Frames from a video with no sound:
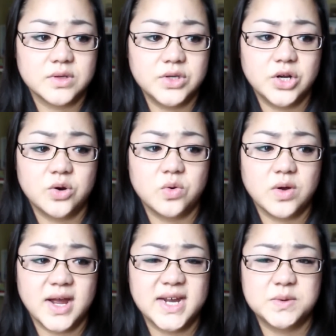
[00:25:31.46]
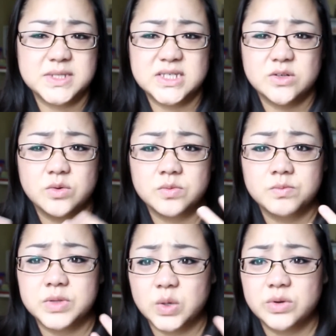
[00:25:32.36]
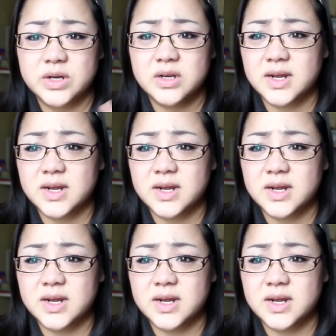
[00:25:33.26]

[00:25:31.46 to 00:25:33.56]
you know, I was still bloated.